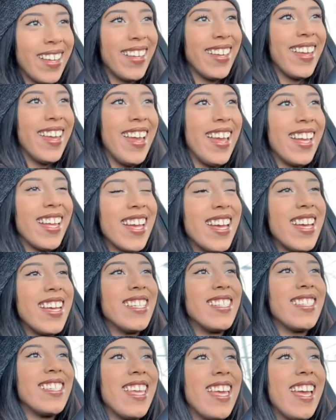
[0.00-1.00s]

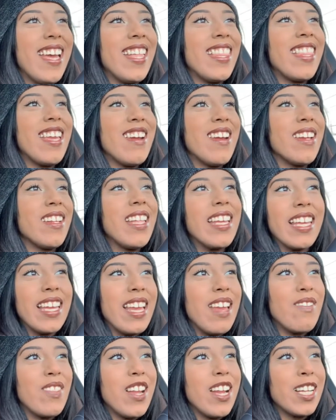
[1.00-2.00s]
because they're
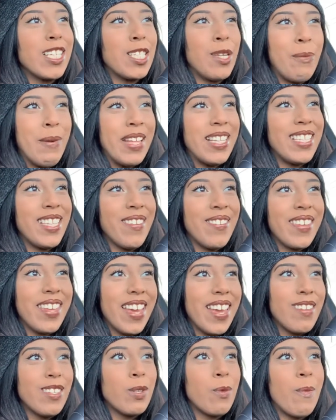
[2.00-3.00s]
like, if they're expensive
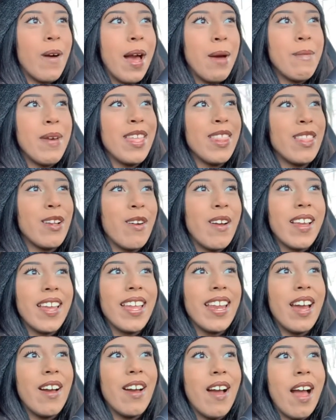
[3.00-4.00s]
guests, why am I
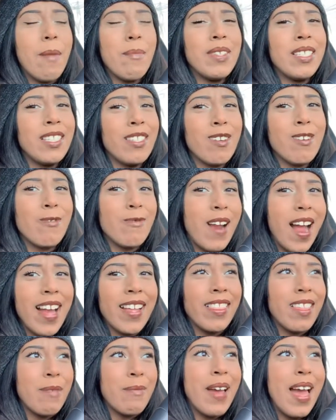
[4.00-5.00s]
throwing it out? I'm still
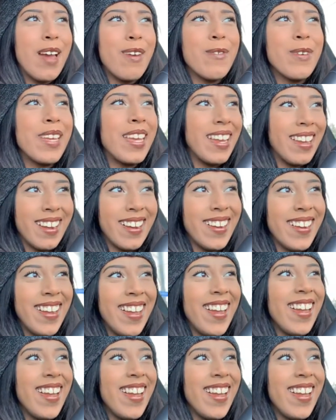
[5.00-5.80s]
rock them. I don't care.